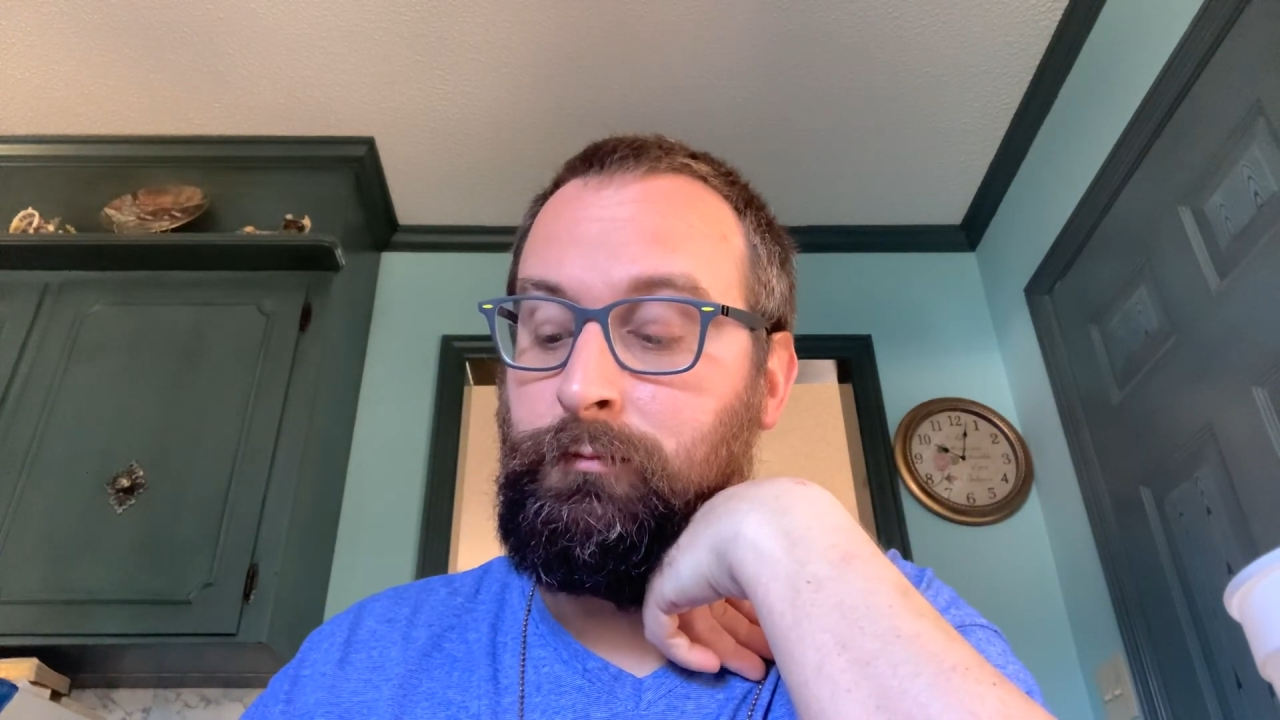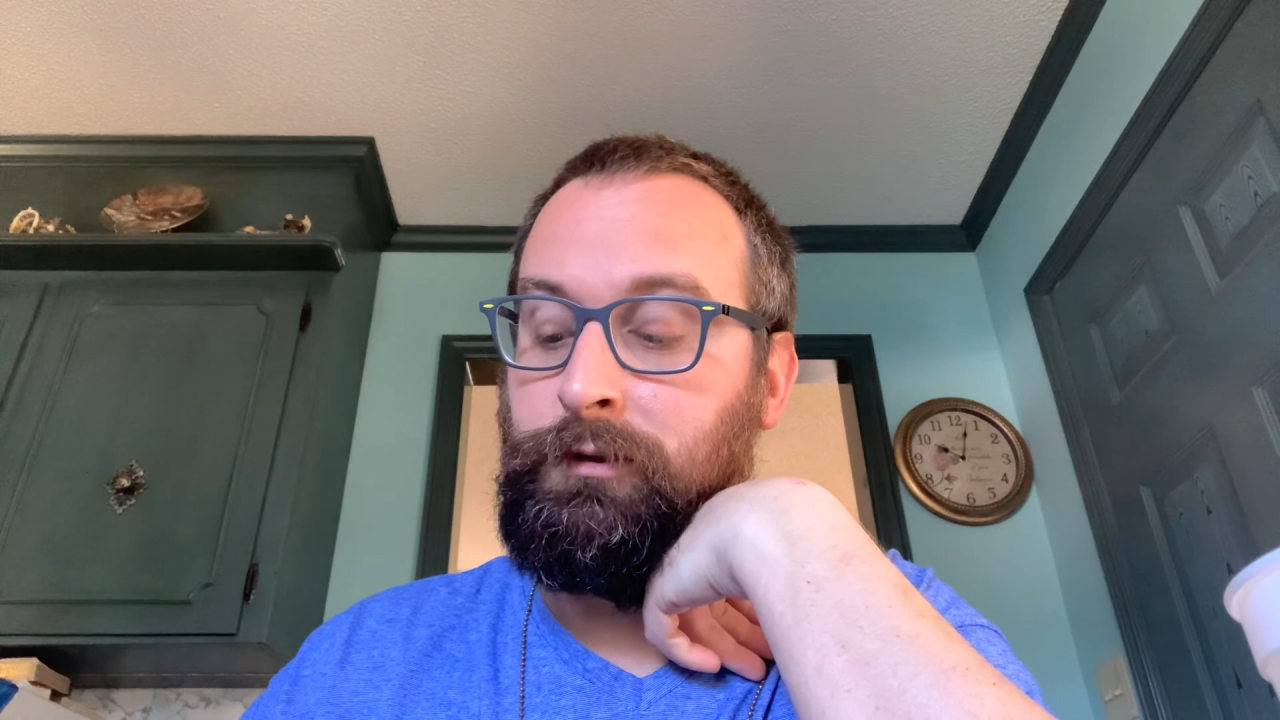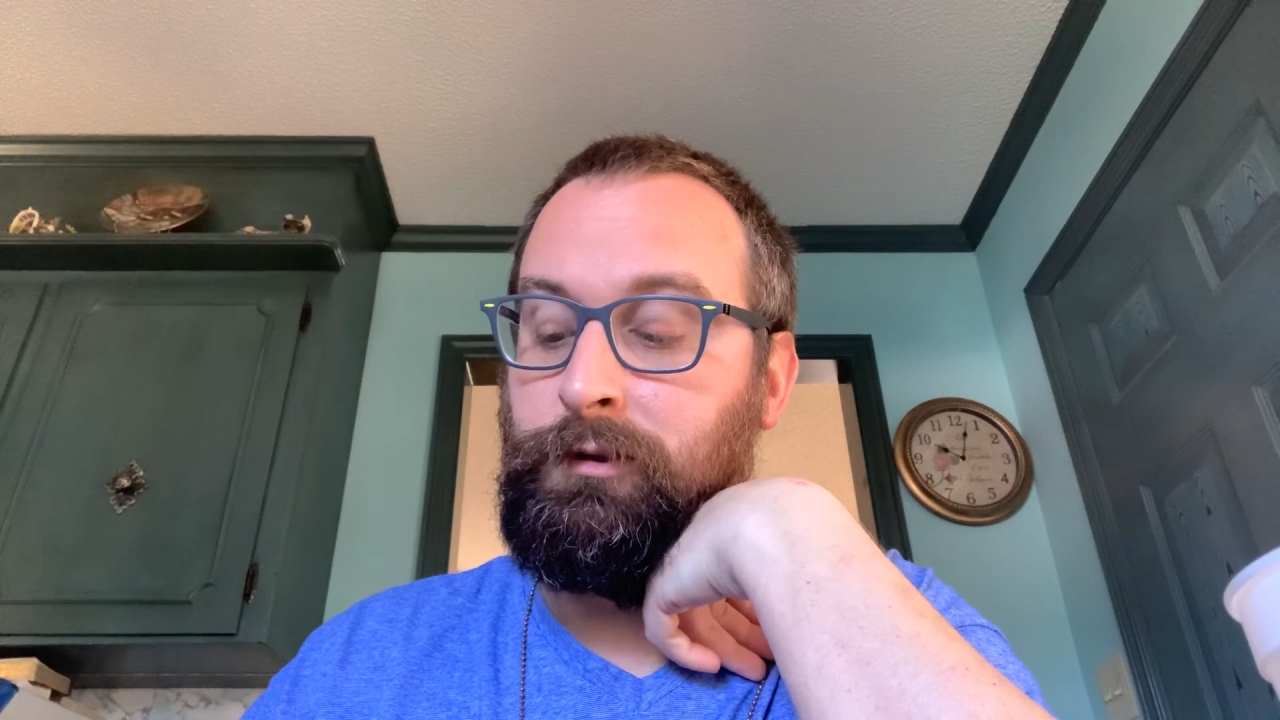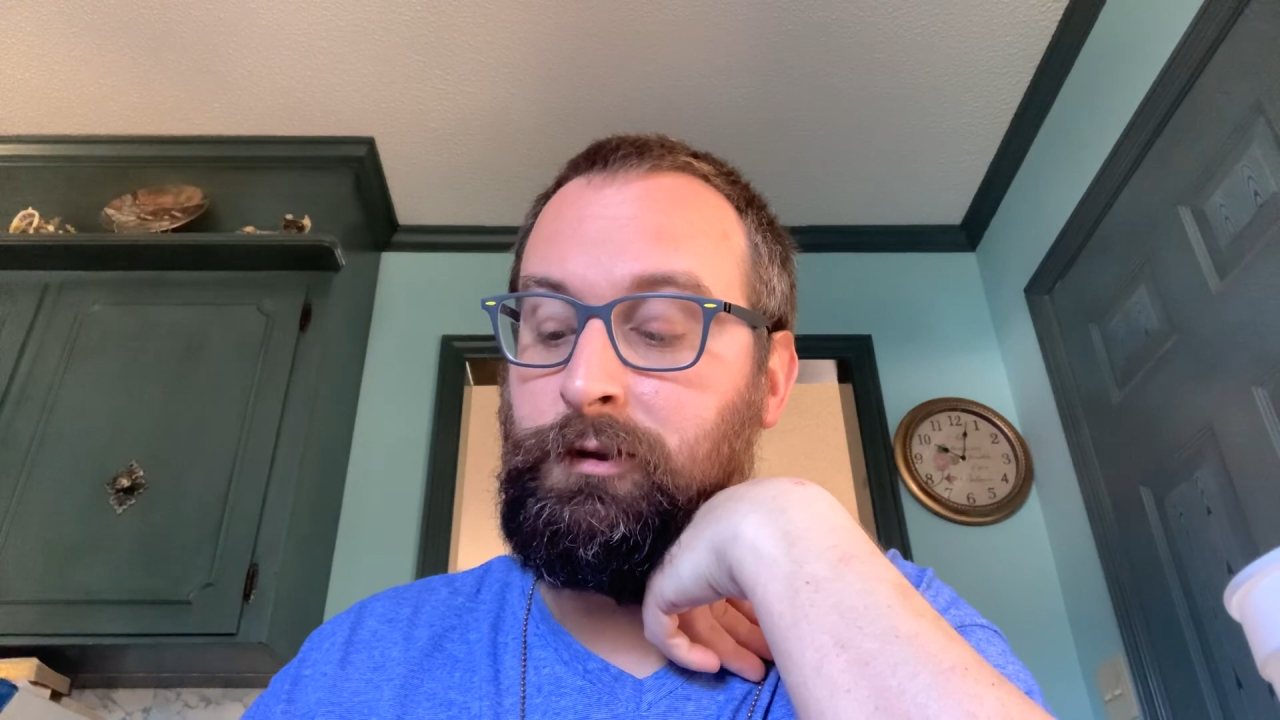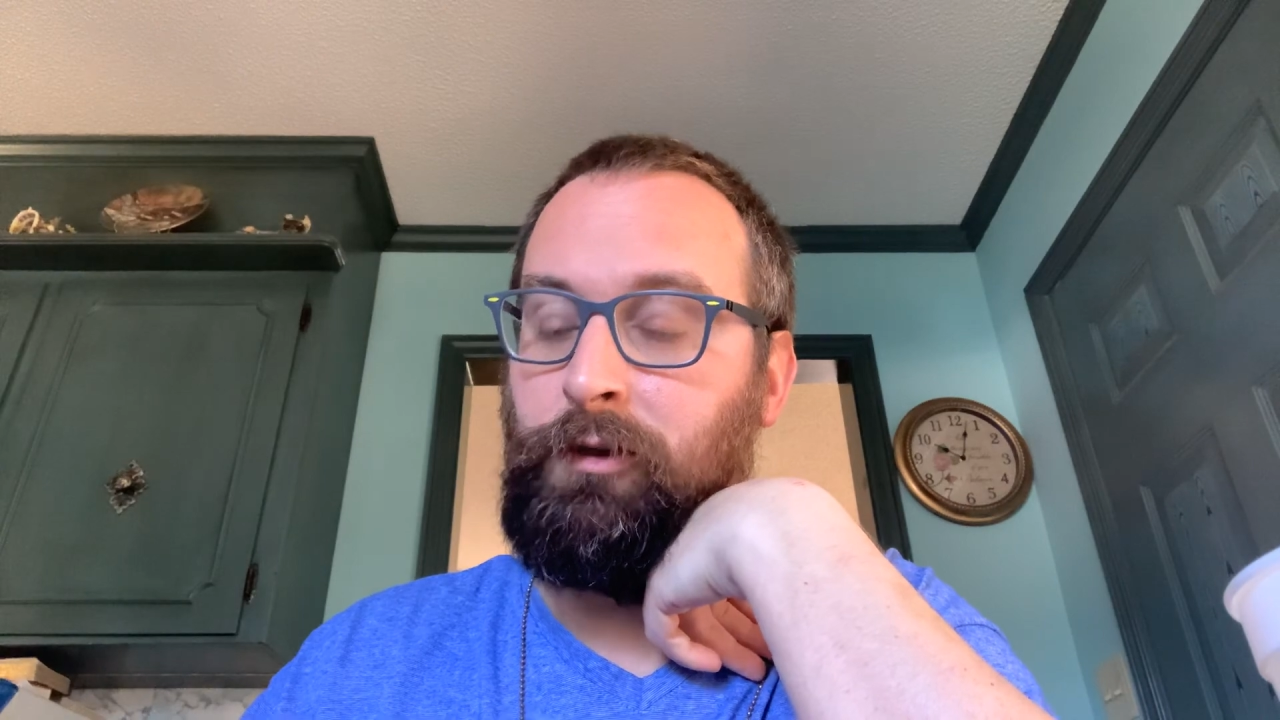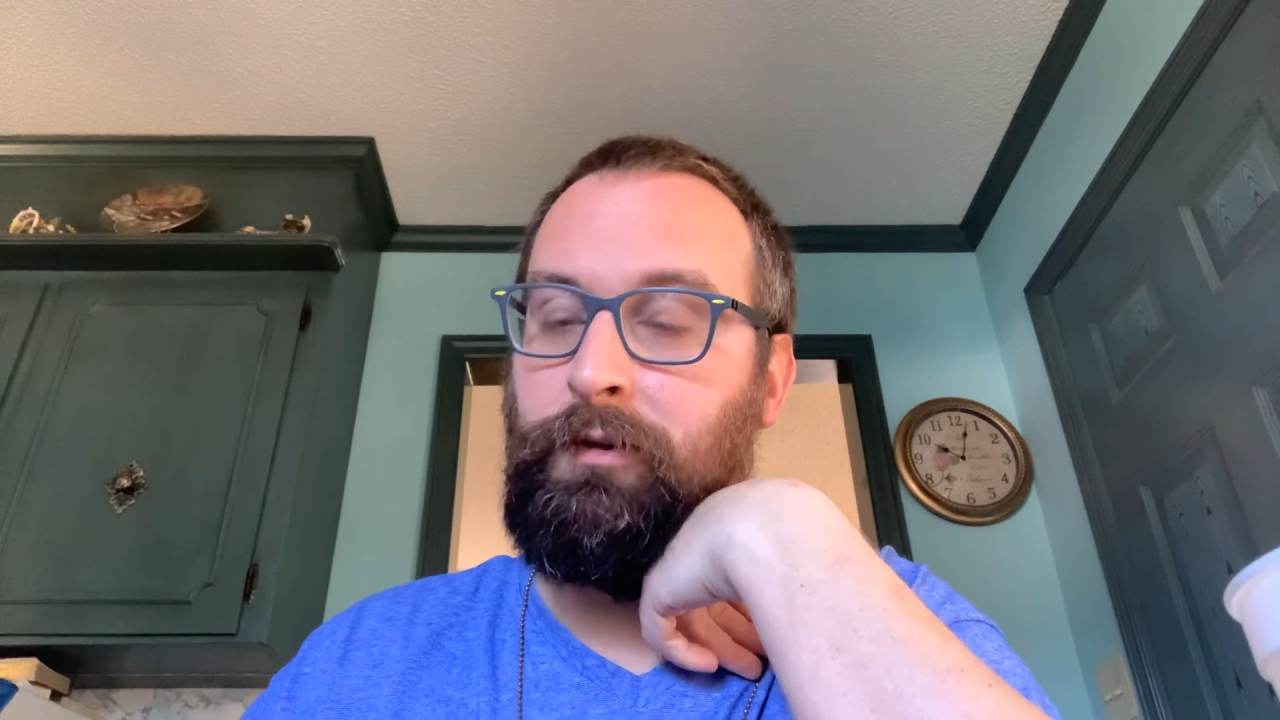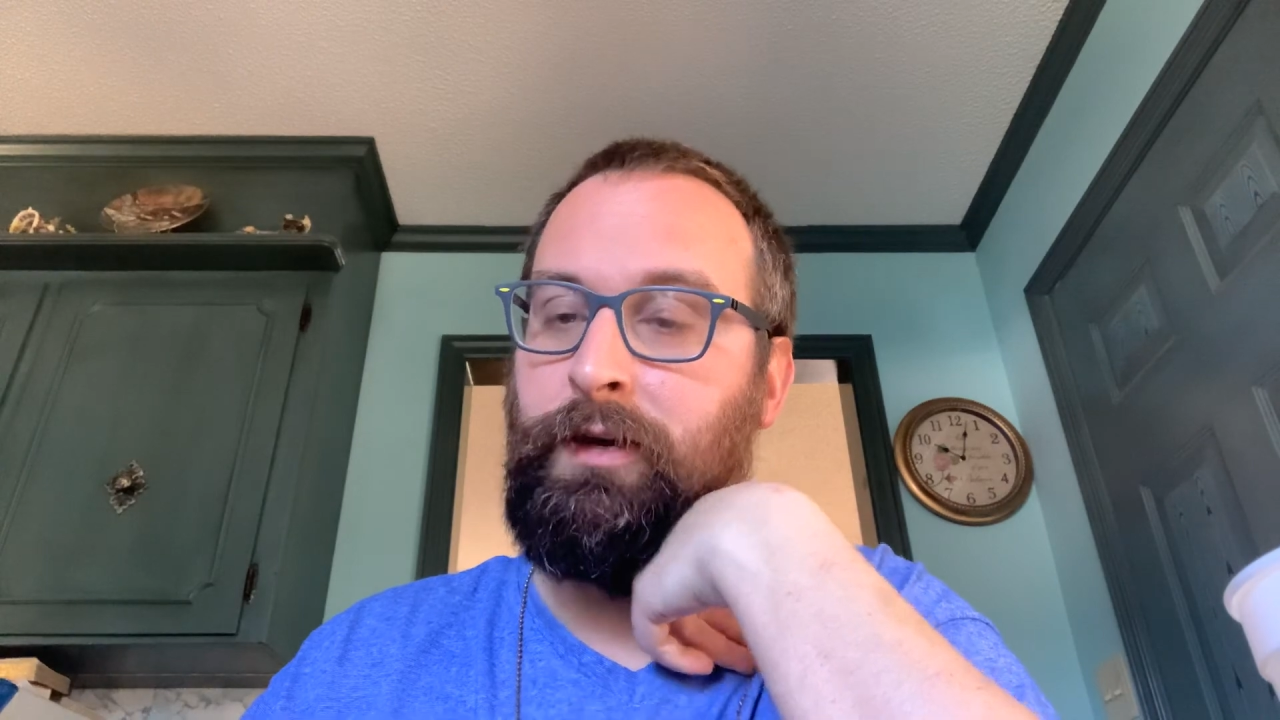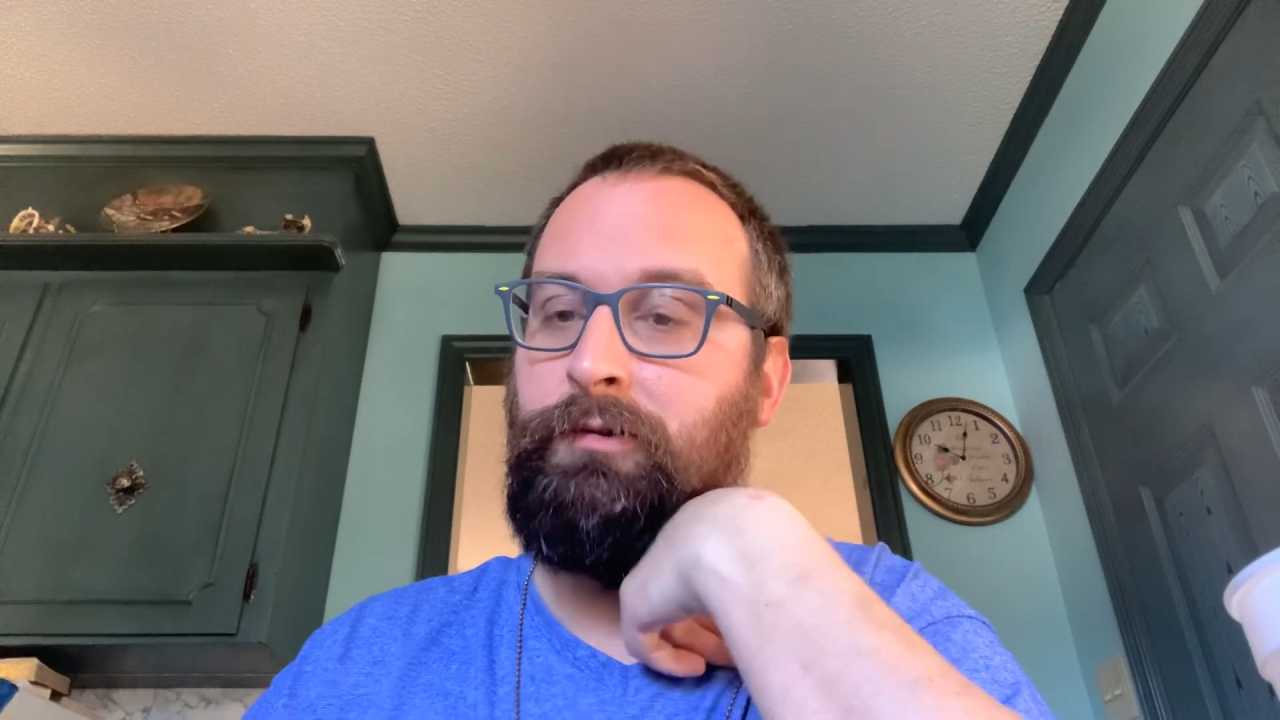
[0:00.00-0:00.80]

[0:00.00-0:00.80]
so that you